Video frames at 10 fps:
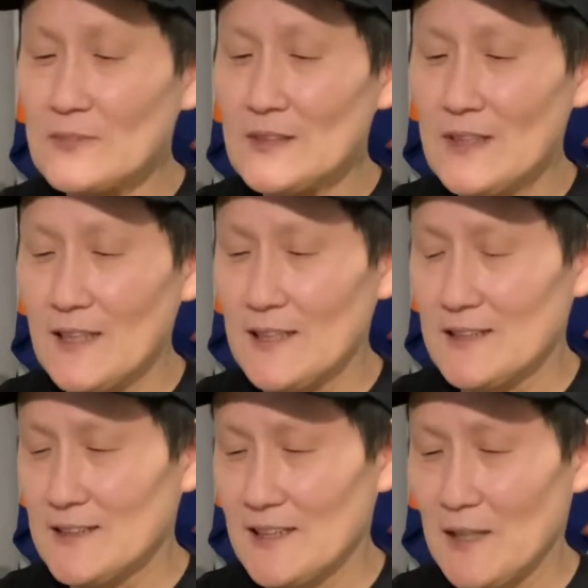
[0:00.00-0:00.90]
uh,
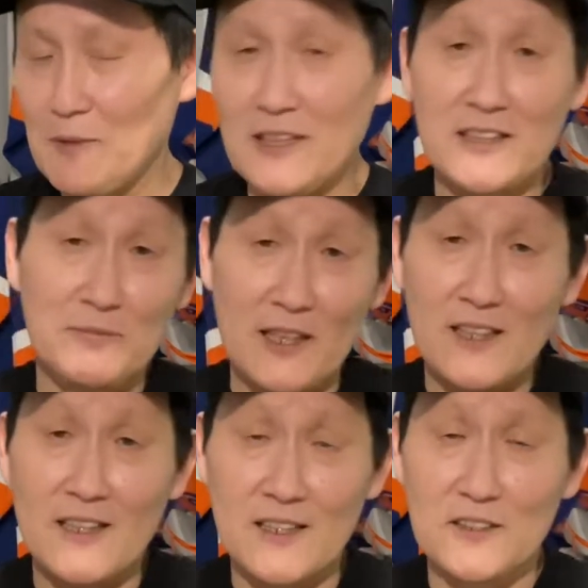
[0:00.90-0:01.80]
my, in my
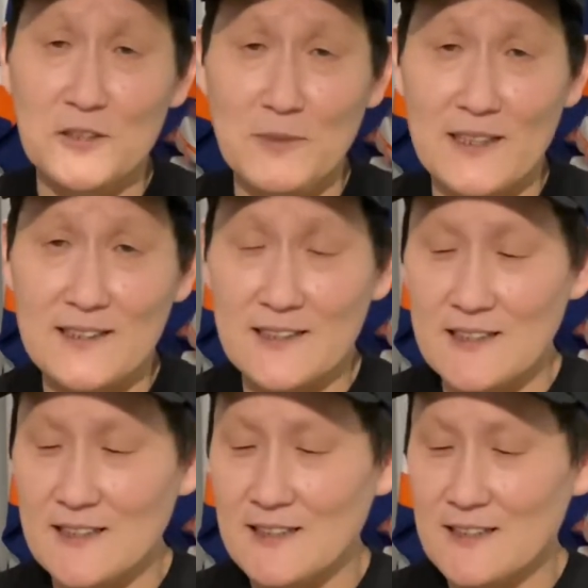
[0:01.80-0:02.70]
car, under my
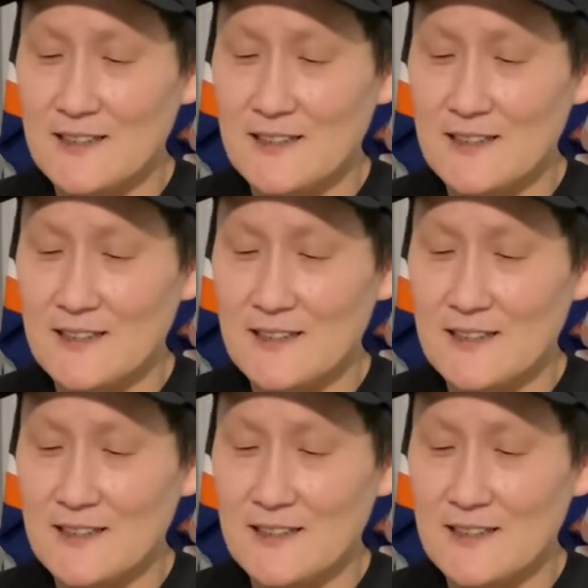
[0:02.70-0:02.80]
seat.